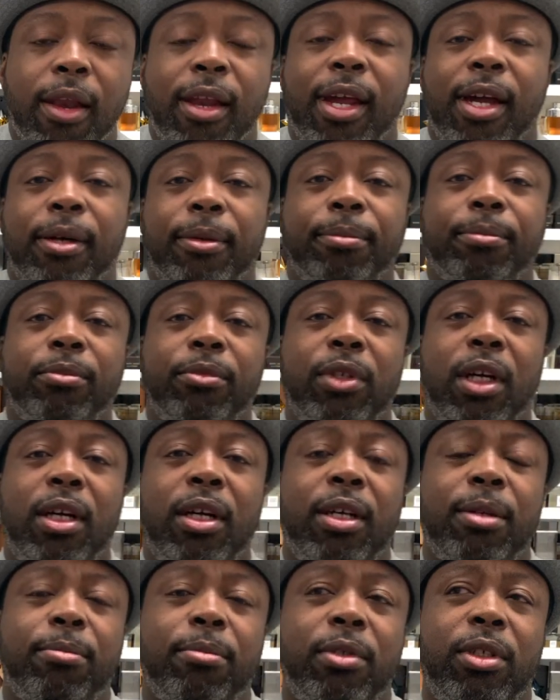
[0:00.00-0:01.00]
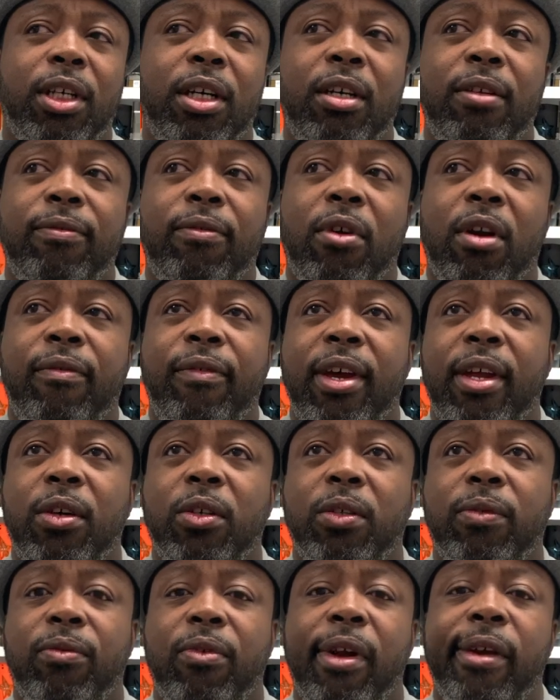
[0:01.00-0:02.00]
Now, John
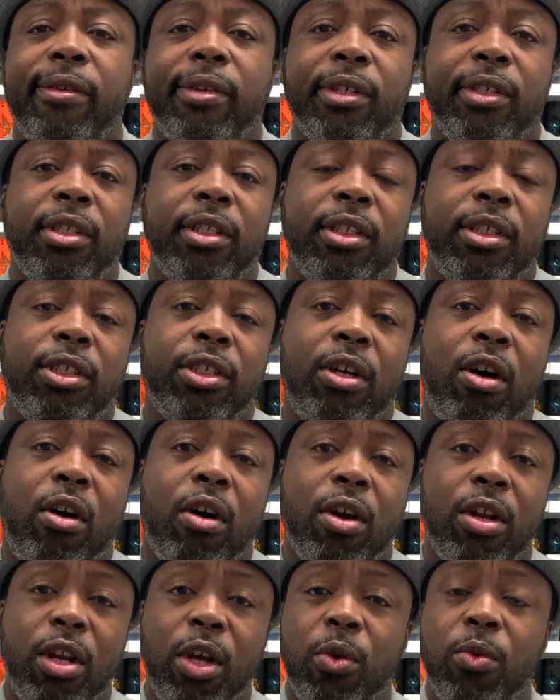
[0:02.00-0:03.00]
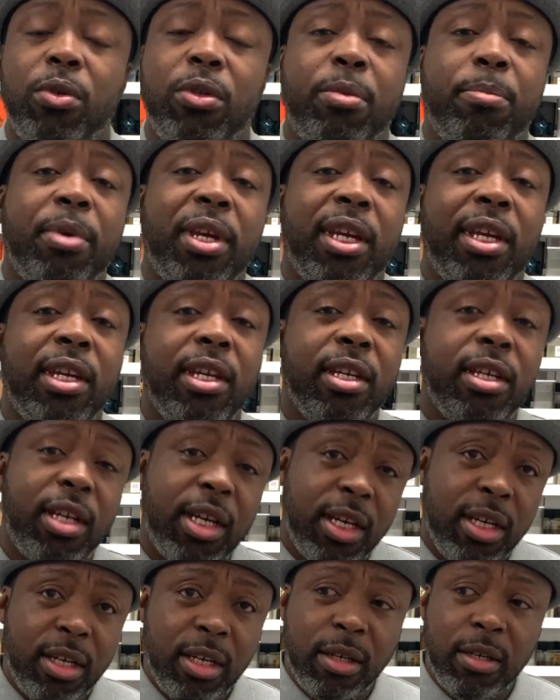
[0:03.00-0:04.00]
Varvatos fragrances are known to be
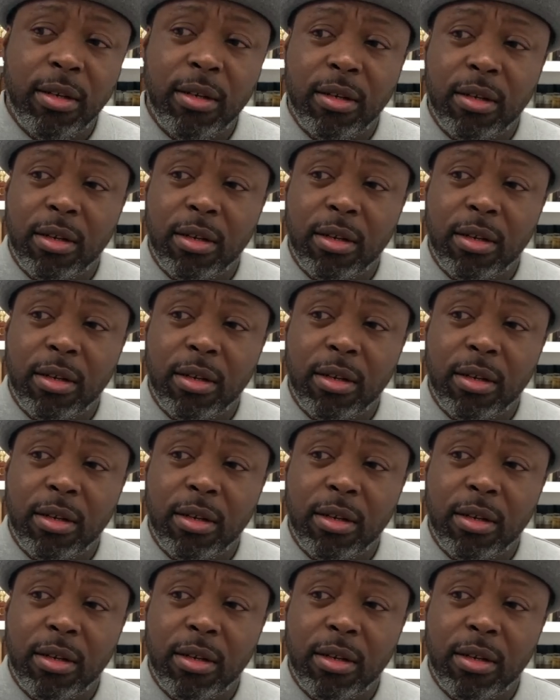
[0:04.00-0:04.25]
good,